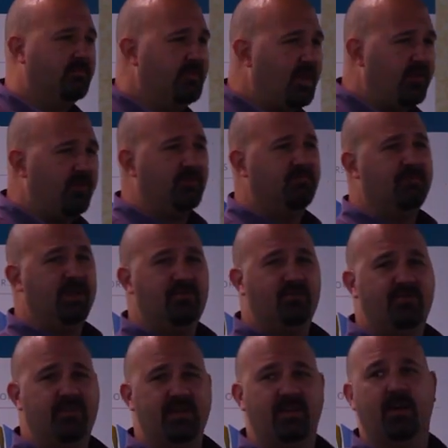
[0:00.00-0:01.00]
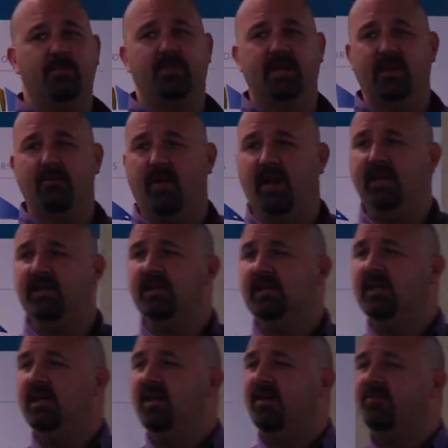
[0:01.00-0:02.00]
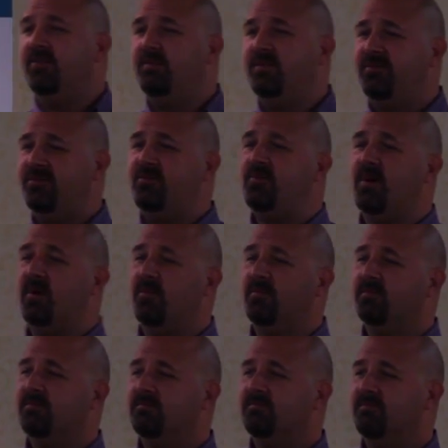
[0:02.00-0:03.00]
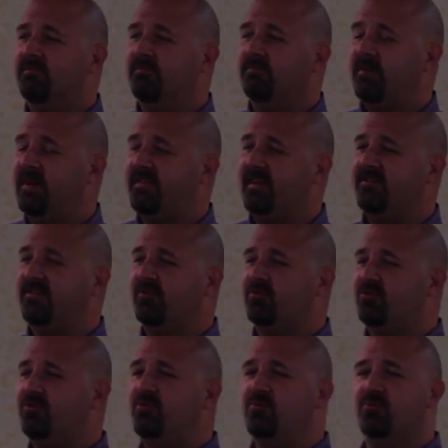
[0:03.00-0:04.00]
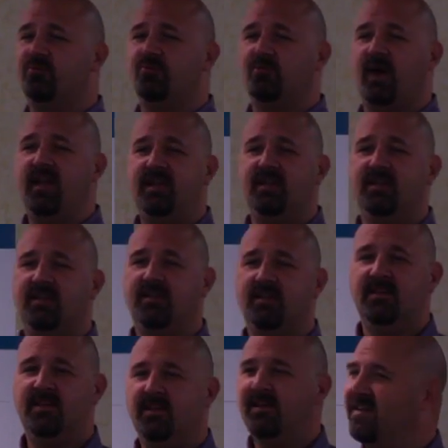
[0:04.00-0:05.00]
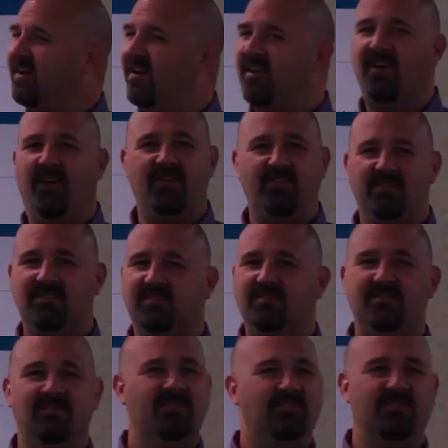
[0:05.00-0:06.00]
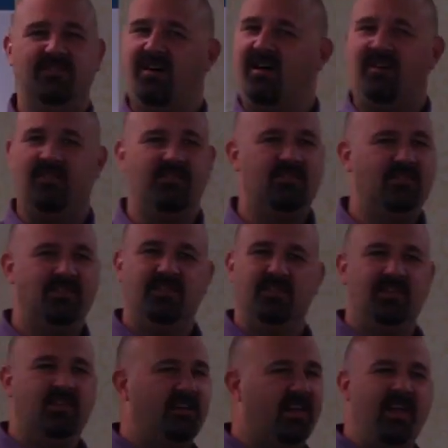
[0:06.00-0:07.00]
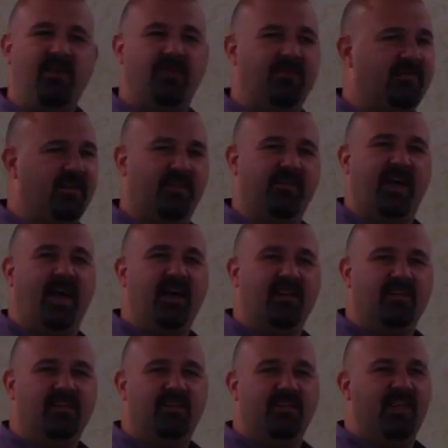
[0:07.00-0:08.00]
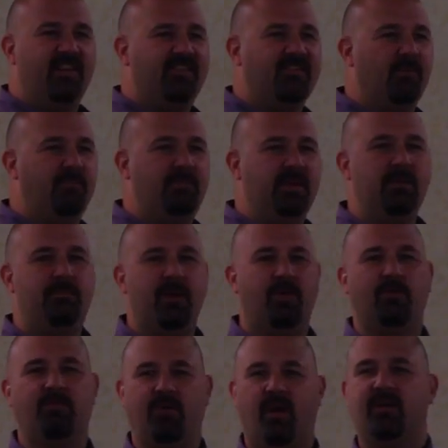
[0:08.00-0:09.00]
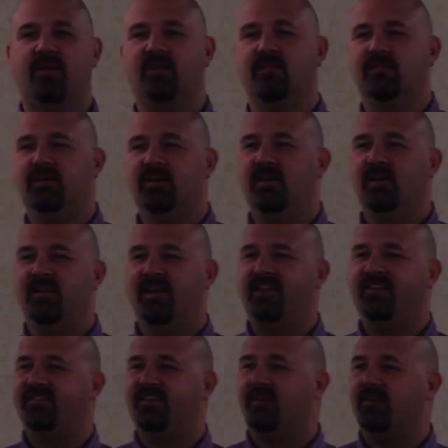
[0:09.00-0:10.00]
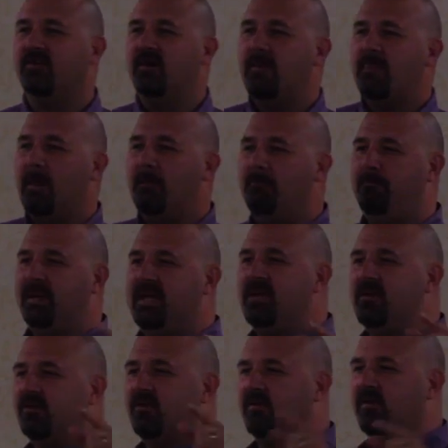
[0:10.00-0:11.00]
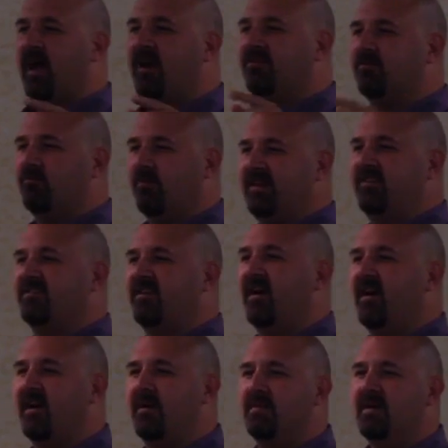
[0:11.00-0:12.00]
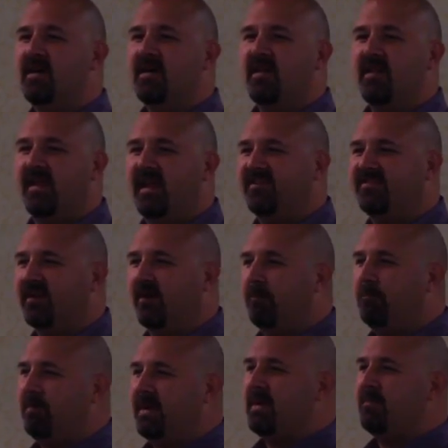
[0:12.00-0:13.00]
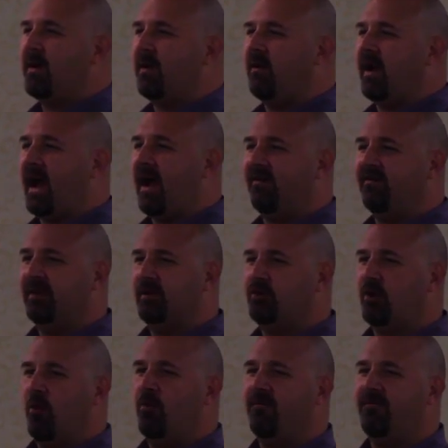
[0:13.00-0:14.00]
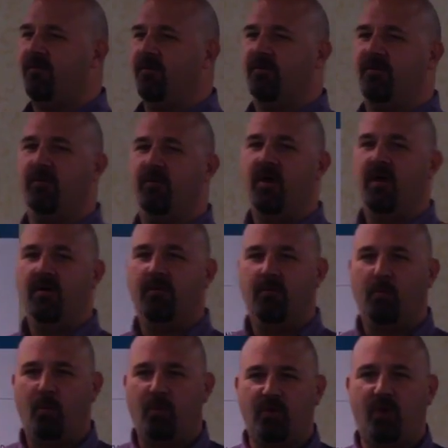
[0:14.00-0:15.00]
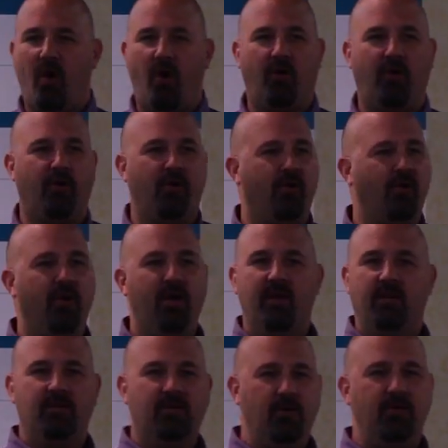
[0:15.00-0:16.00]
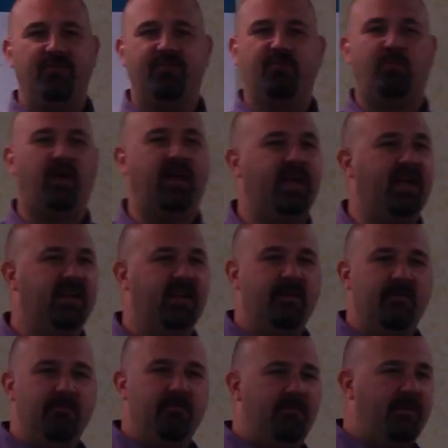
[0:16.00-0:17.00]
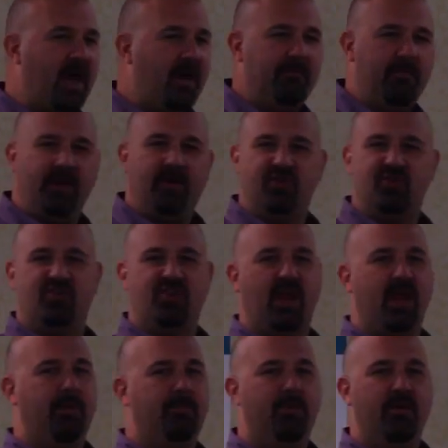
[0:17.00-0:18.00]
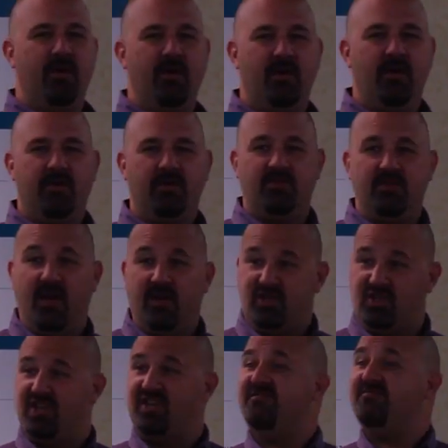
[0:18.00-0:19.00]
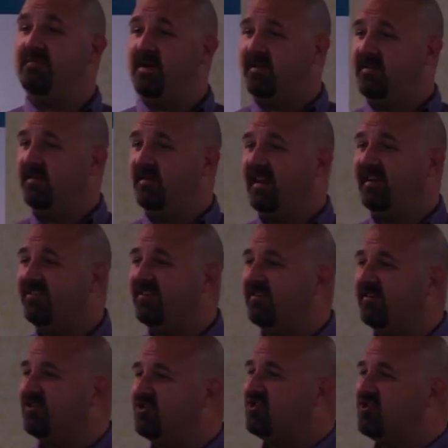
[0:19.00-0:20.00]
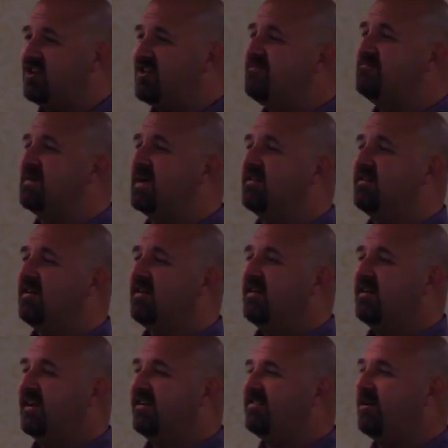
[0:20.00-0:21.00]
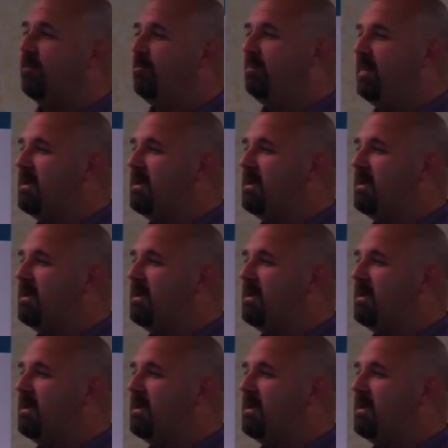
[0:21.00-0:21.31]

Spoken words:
another interesting company, right? So Mizuno, right, they sell shoes, right? No, they don't. No, they don't sell that. They sell be a better runner. They sell beat your last race time. They sell be a better athlete, go further, work harder, lose weight, get better shape, achievement. They sell achievement. They sell